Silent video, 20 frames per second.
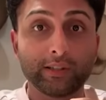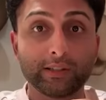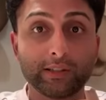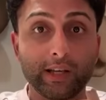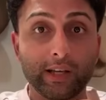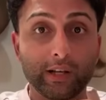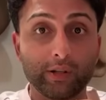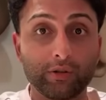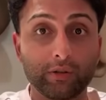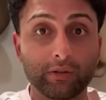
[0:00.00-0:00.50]

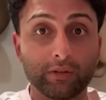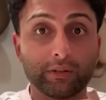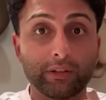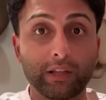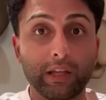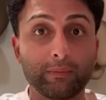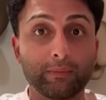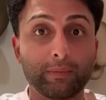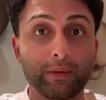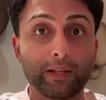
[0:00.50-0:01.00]
scheduled to
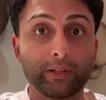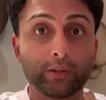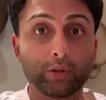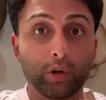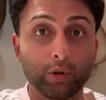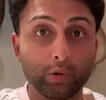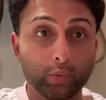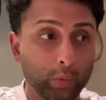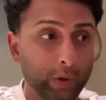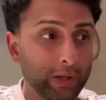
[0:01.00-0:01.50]
take place
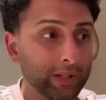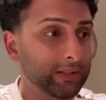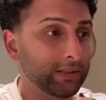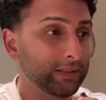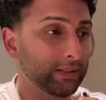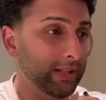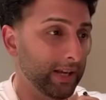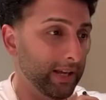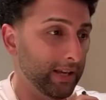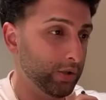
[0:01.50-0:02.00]
on
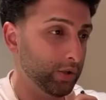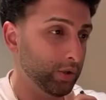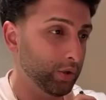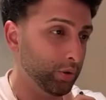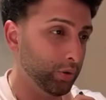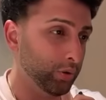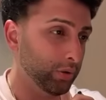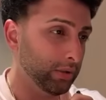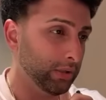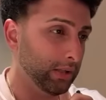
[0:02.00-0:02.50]
Wednesday,
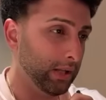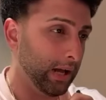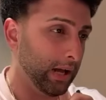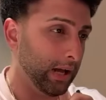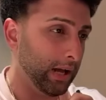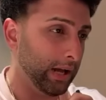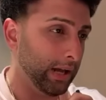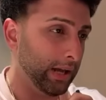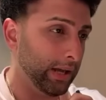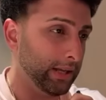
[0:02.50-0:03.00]

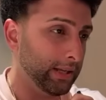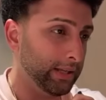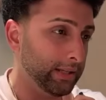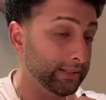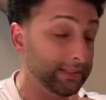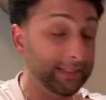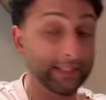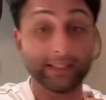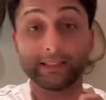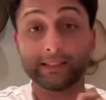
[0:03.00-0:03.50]
July
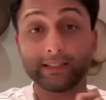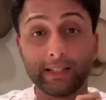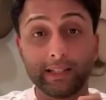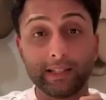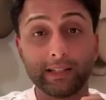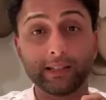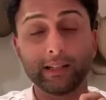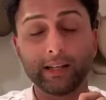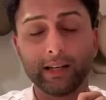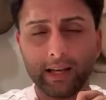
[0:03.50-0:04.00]

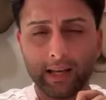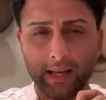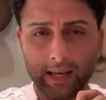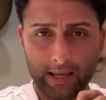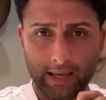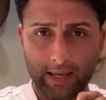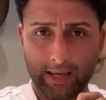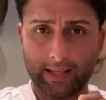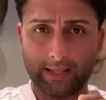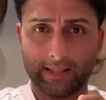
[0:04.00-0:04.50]
16,
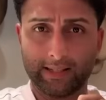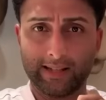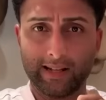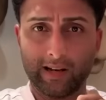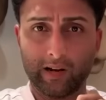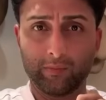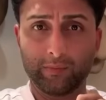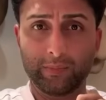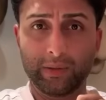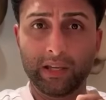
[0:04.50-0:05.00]
is
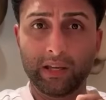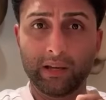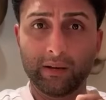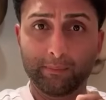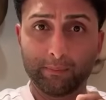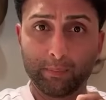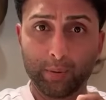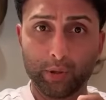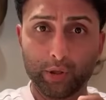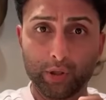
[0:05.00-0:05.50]
now
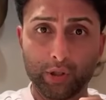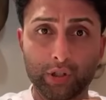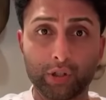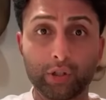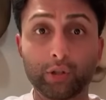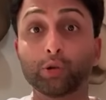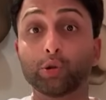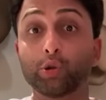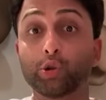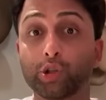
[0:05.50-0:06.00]
being pushed
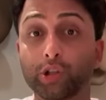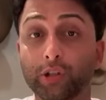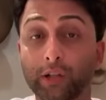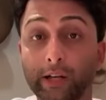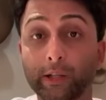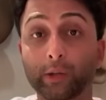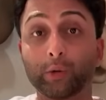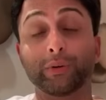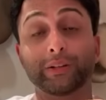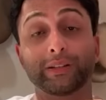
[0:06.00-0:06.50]
to
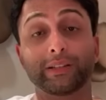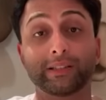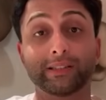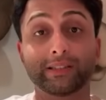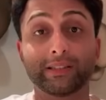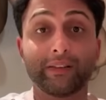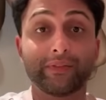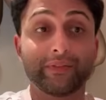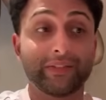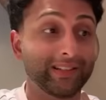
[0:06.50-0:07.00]
July
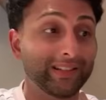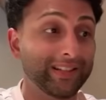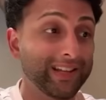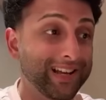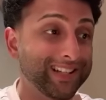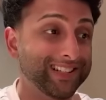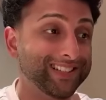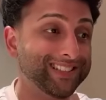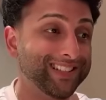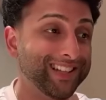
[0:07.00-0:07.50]
27.
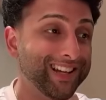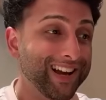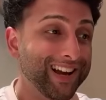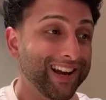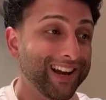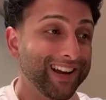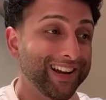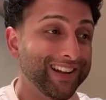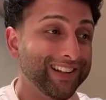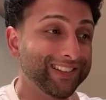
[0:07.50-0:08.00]
Yes,
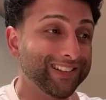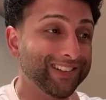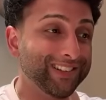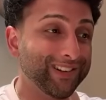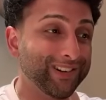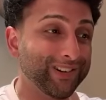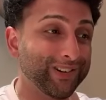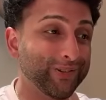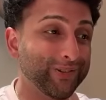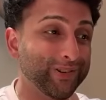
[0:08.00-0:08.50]
there
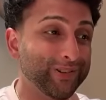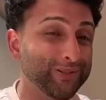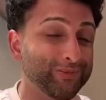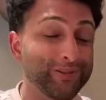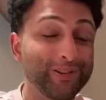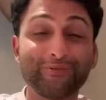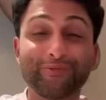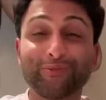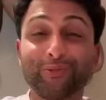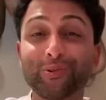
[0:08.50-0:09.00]
are going to
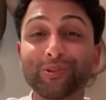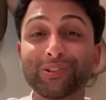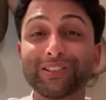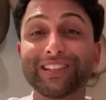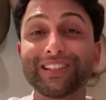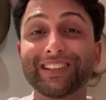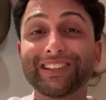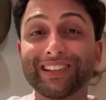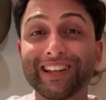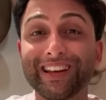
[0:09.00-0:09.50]
be
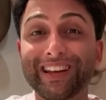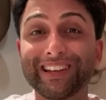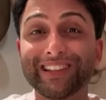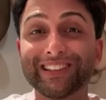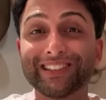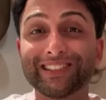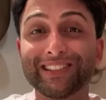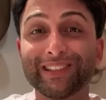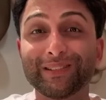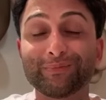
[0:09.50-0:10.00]
14
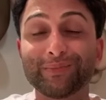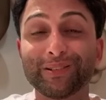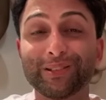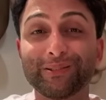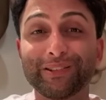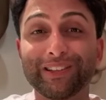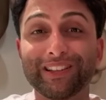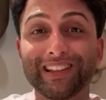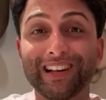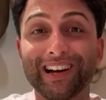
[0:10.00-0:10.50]
days in
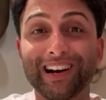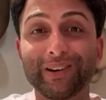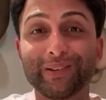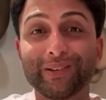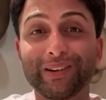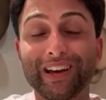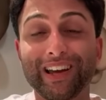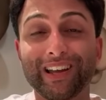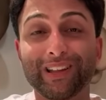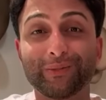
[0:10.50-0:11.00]
between
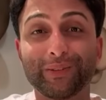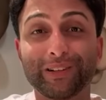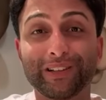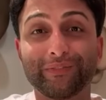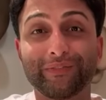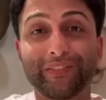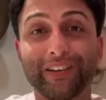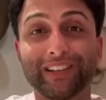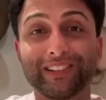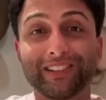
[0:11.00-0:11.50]
now and when
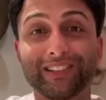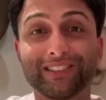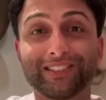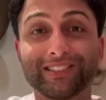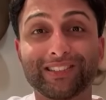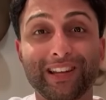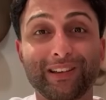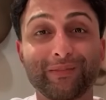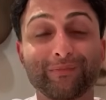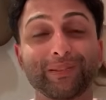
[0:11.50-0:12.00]
the finals
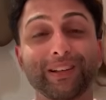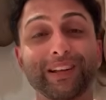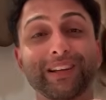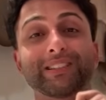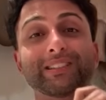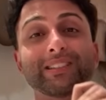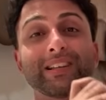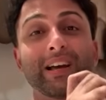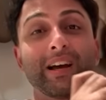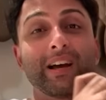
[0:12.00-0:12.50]
take place.